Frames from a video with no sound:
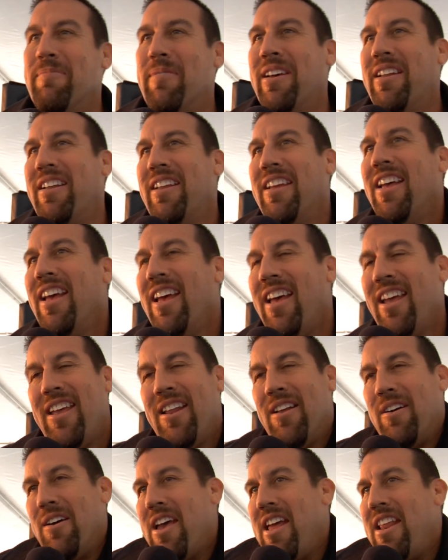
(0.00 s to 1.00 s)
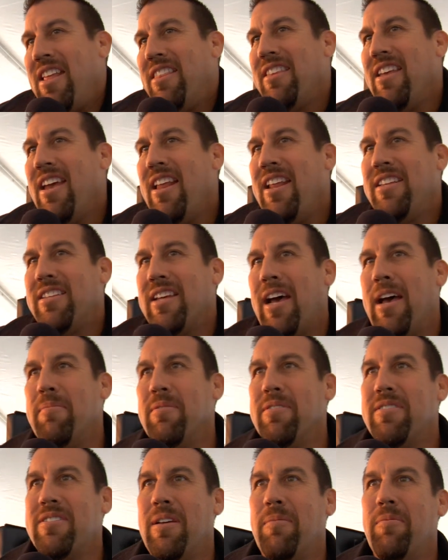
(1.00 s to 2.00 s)
But you know, any anytime
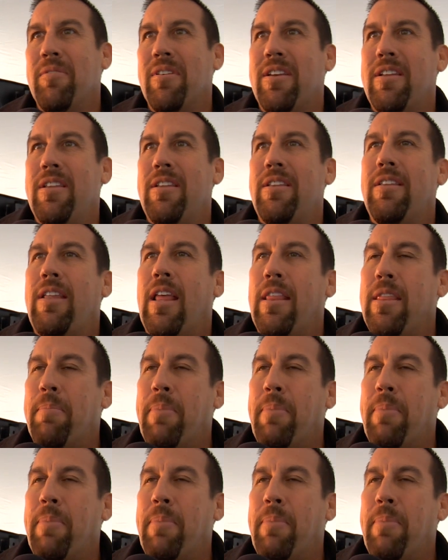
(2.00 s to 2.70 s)
that someone can,